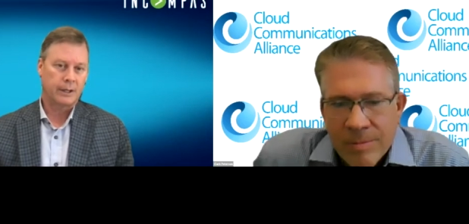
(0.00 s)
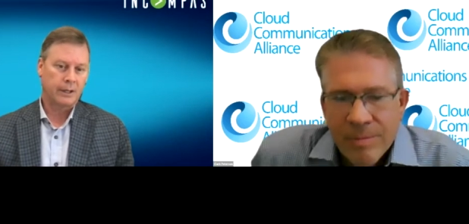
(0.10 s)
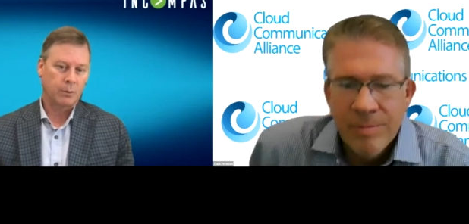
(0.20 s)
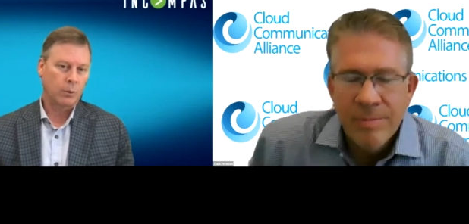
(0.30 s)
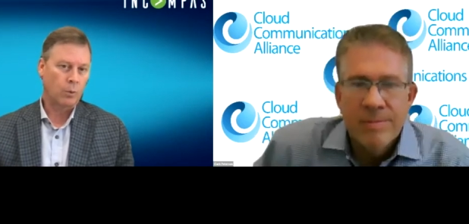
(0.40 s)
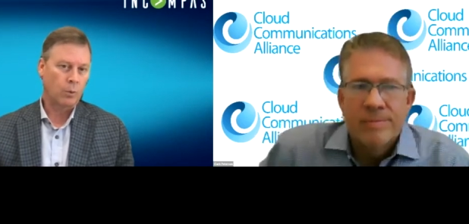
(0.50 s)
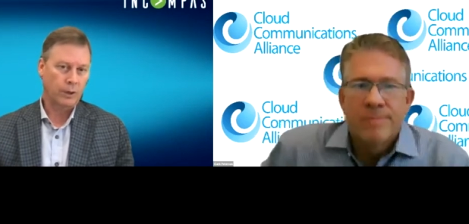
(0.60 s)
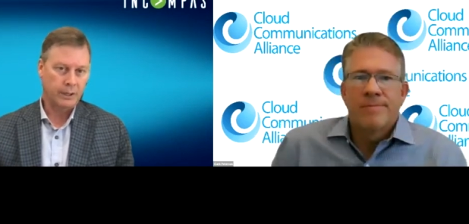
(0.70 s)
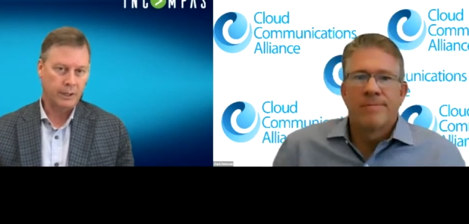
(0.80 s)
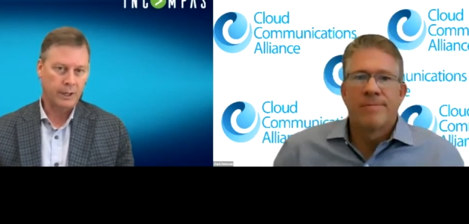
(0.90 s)
Speaker 1: and that we're
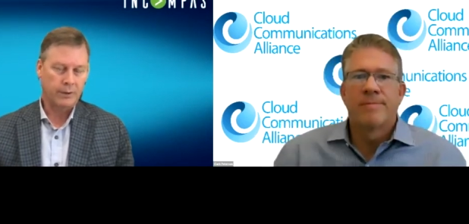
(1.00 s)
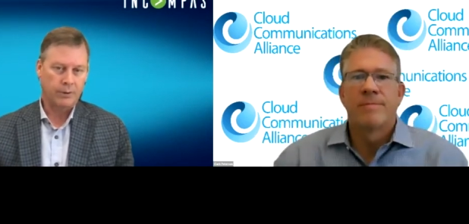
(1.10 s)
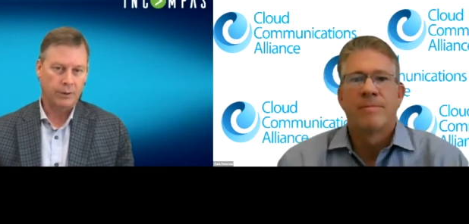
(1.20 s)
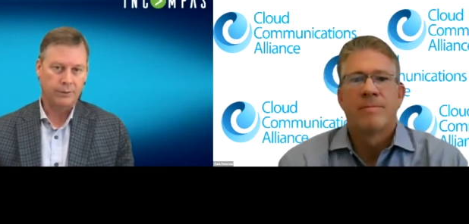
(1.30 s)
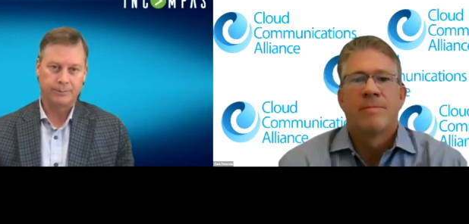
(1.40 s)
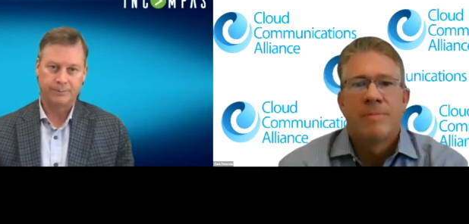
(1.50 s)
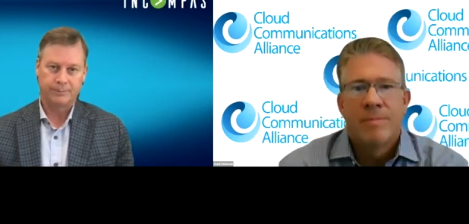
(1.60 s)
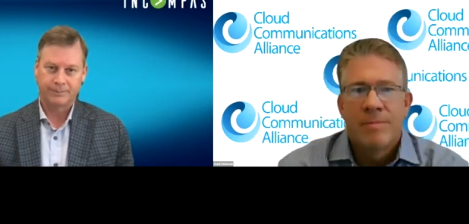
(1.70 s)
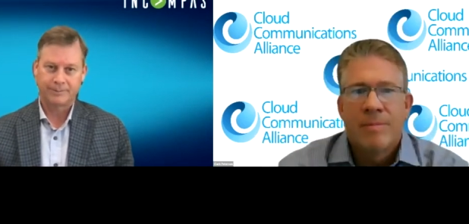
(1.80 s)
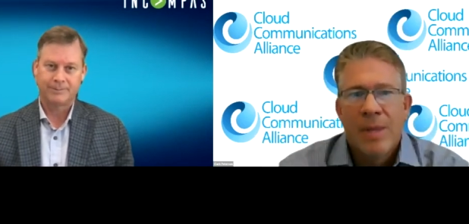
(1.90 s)
working together on.
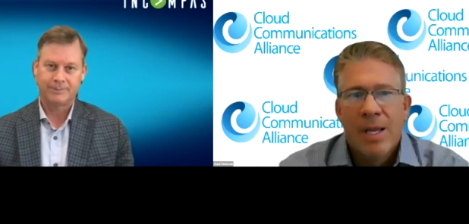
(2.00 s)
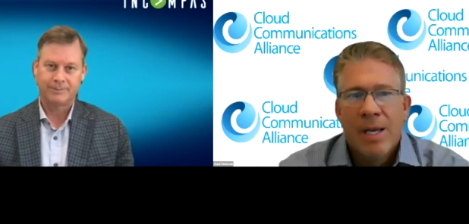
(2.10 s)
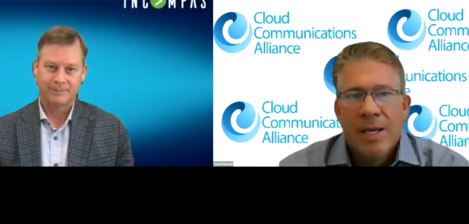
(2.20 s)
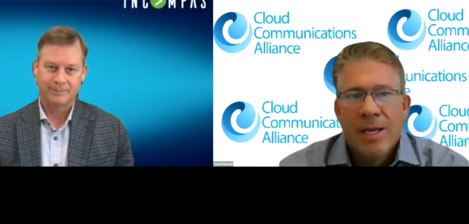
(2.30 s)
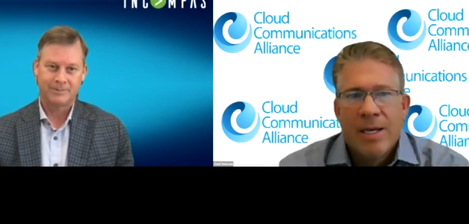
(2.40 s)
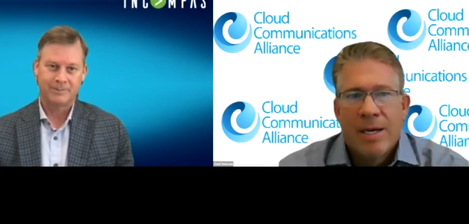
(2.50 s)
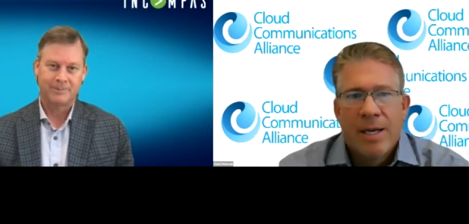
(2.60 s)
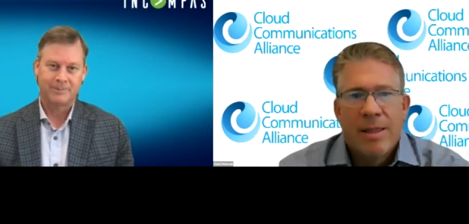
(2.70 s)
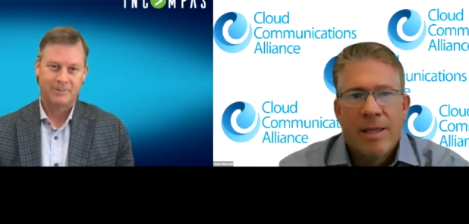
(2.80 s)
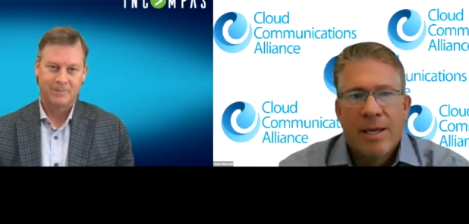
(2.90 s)

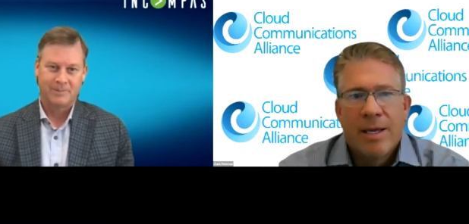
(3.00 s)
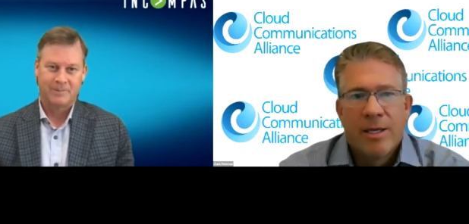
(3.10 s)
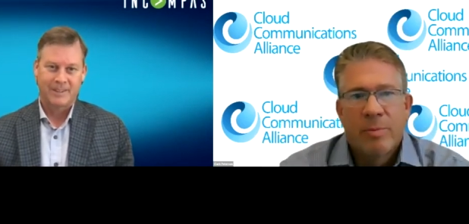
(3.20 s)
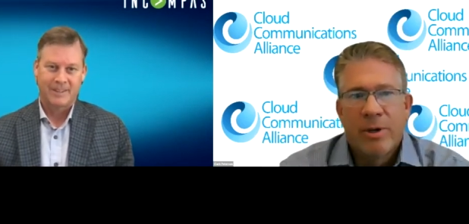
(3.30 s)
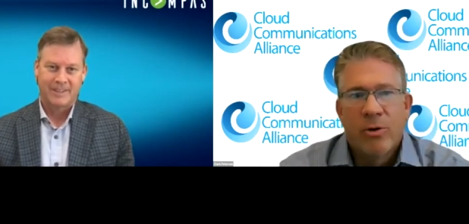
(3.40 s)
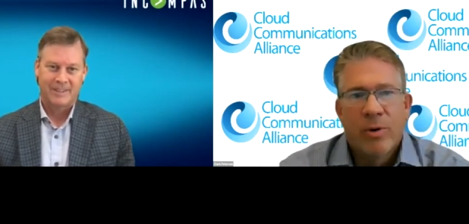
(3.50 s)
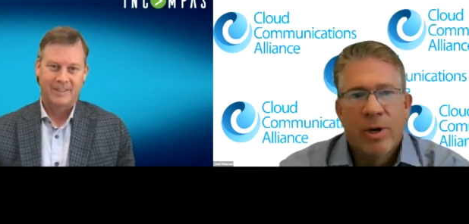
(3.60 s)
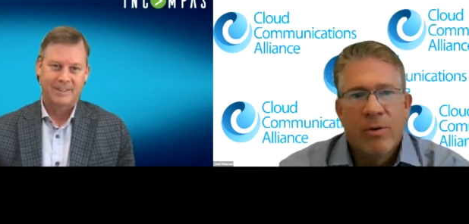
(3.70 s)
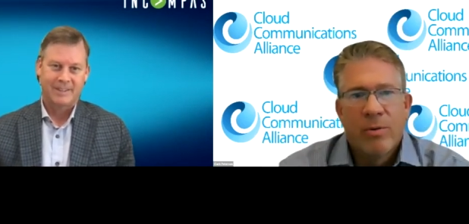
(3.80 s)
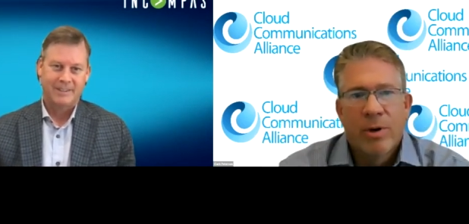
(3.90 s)
Speaker 2: Yeah, I think, and it's been
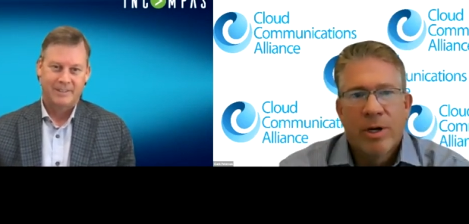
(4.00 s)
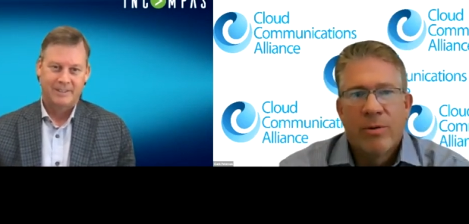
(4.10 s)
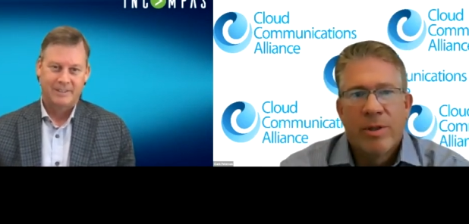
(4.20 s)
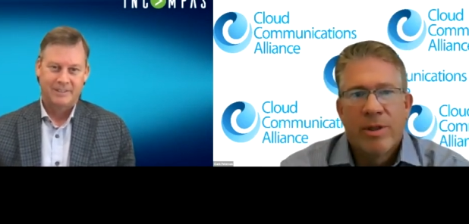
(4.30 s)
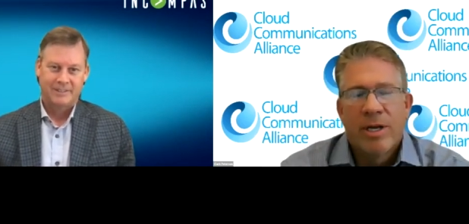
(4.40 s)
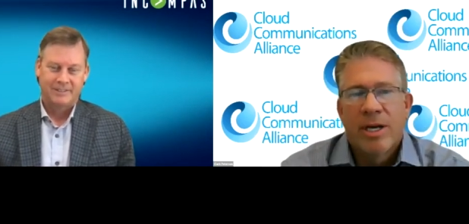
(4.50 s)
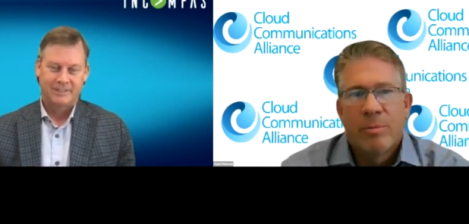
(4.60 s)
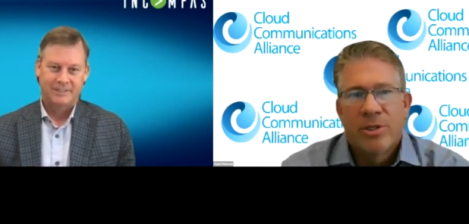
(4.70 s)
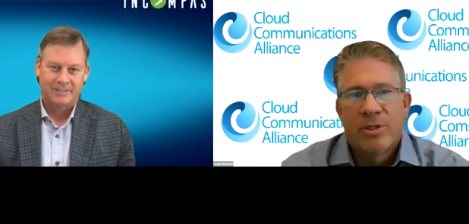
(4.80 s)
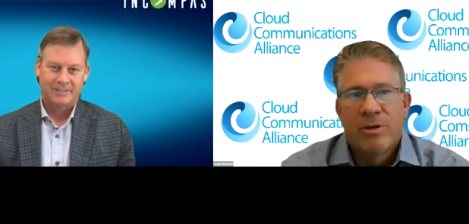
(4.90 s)
great working with
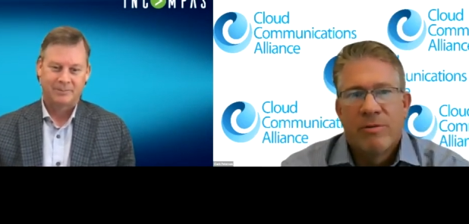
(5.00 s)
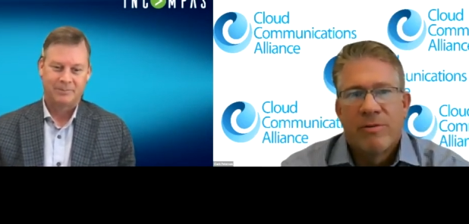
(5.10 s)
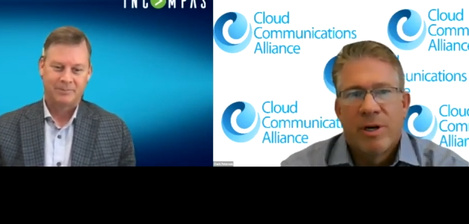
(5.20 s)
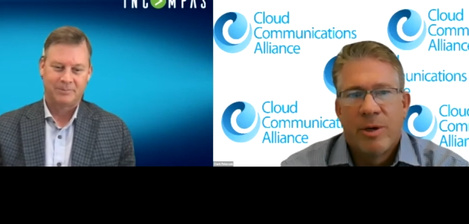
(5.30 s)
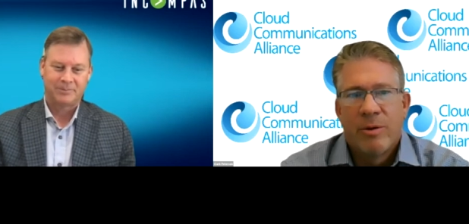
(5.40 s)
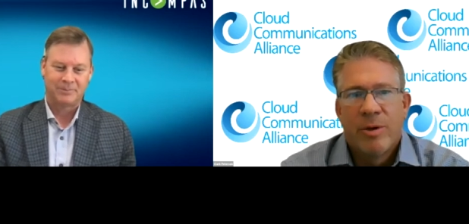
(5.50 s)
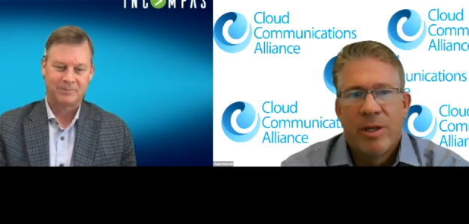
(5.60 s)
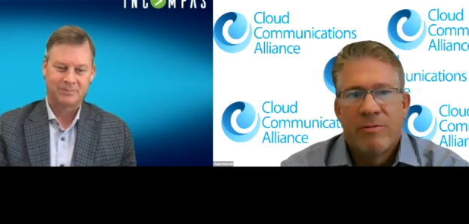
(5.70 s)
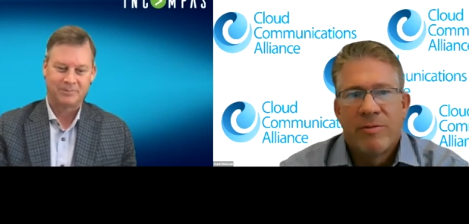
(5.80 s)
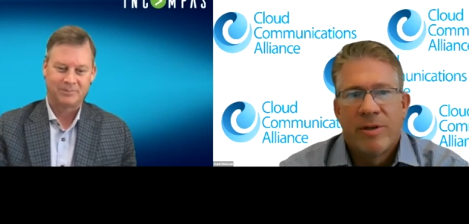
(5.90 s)
INCOMPAS so far. I mean, we
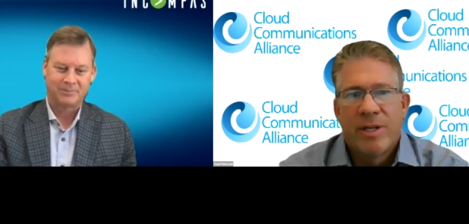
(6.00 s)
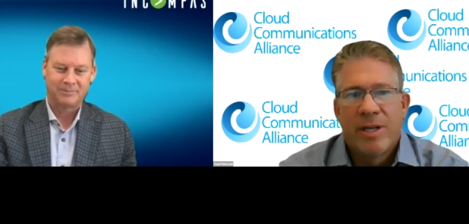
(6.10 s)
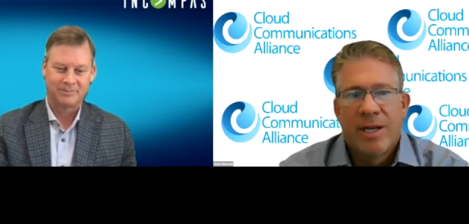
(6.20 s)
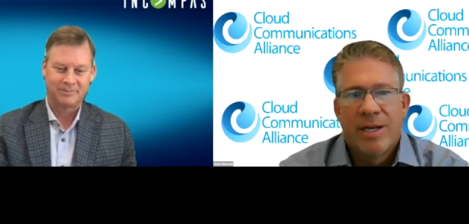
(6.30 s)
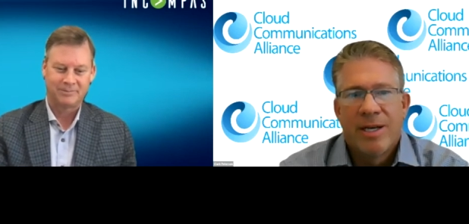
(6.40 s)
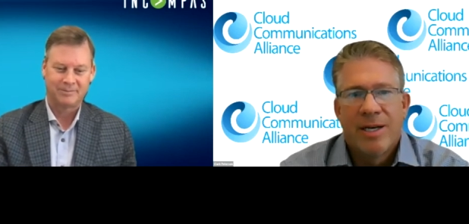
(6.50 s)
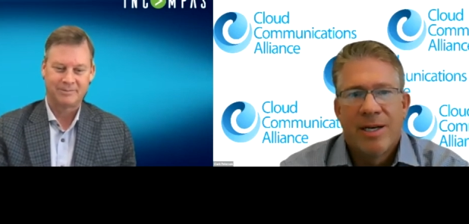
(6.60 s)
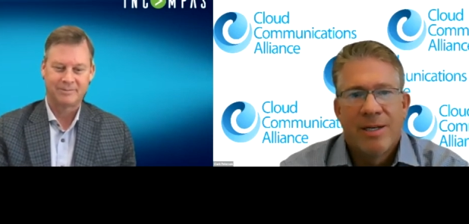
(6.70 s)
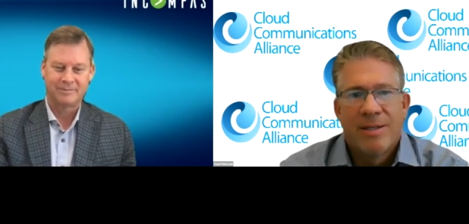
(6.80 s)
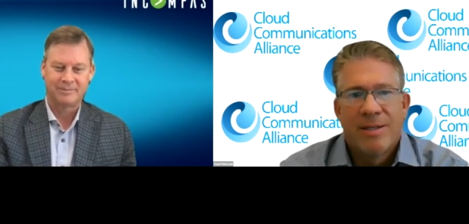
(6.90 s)
really feel like
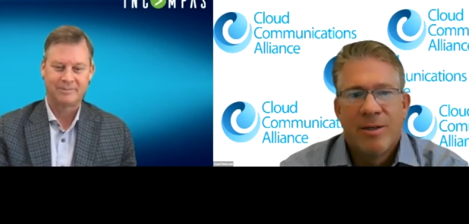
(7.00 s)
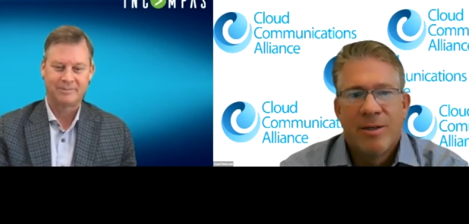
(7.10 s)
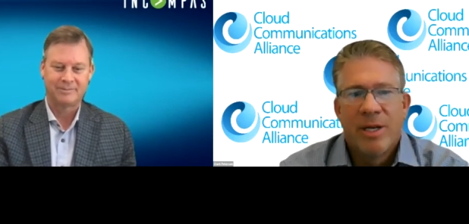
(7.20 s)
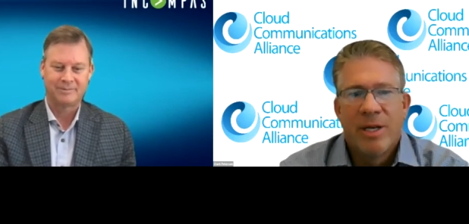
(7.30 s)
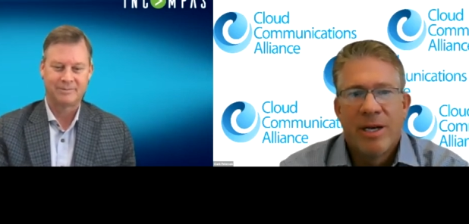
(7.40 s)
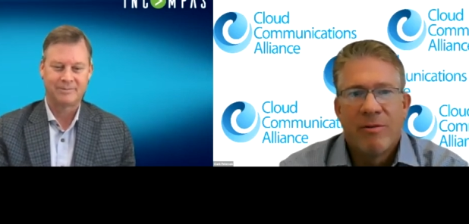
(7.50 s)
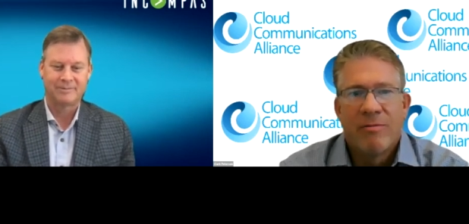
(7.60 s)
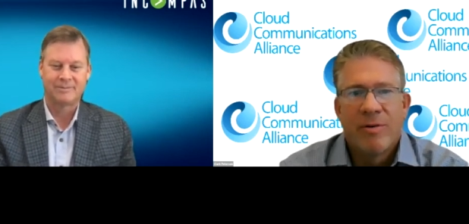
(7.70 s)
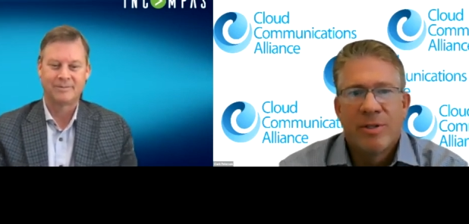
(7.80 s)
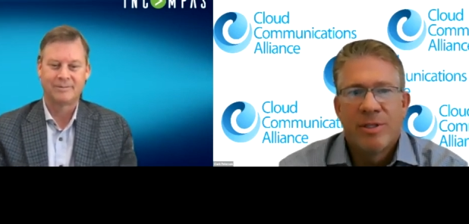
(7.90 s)
uh, you've been
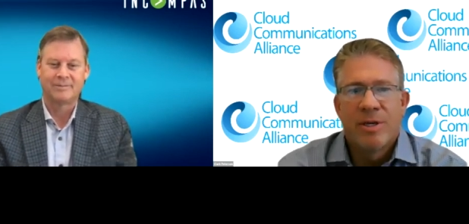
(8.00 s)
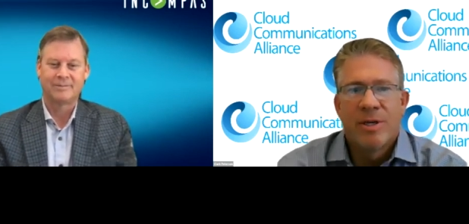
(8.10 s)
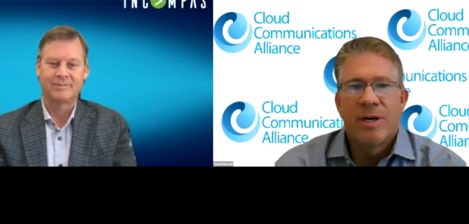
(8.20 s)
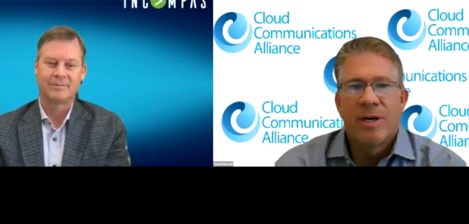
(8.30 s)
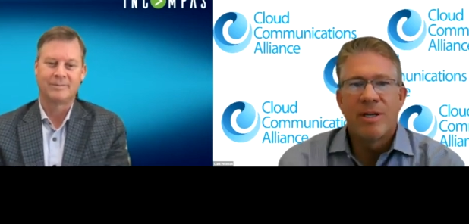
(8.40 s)
helpful to our